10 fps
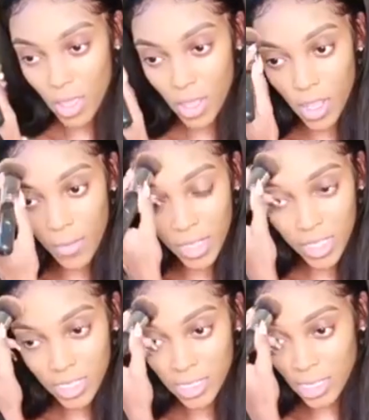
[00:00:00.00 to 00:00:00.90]
coming
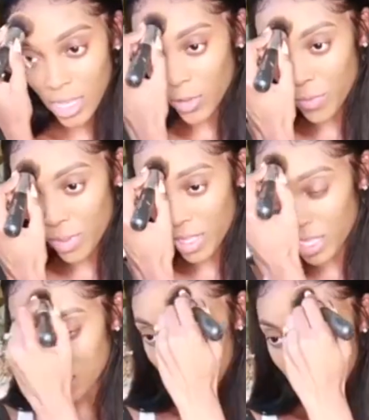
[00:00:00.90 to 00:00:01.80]
to this ghetto
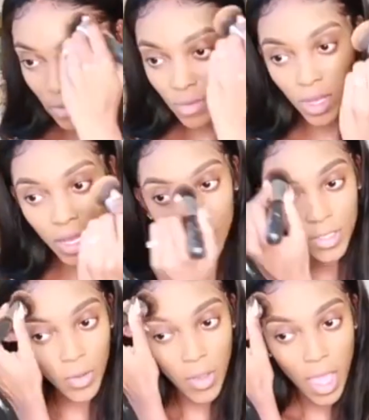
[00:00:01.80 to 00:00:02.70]
place. Like, oh my God.
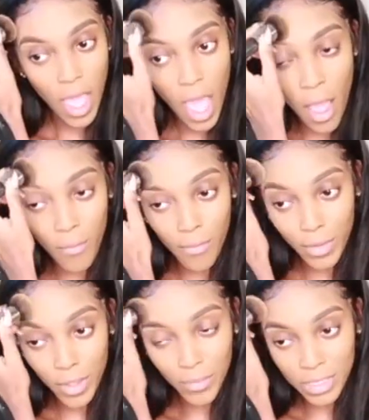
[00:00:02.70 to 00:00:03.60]
So I
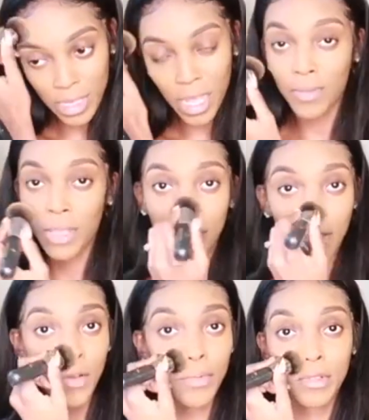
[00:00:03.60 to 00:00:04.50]
really was not planning
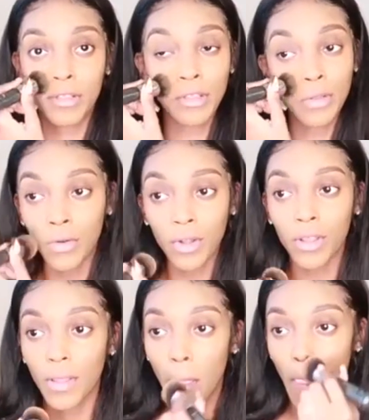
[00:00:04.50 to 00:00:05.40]
on opening the door,
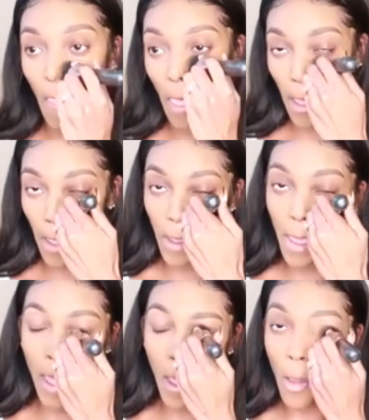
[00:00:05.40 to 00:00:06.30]
like,
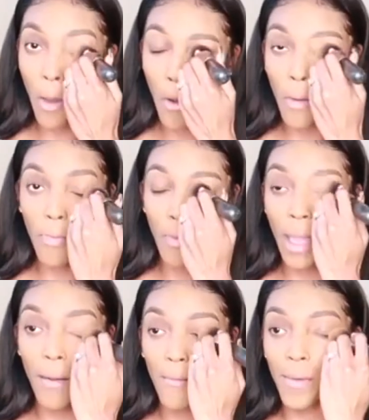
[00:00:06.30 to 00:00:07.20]
at all,
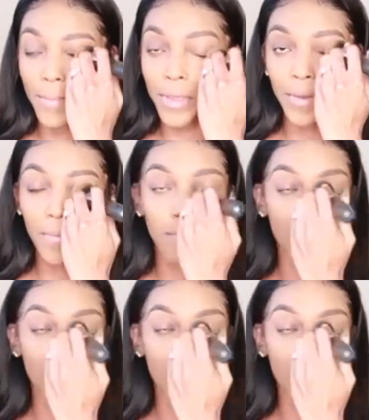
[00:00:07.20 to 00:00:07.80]
not one bit.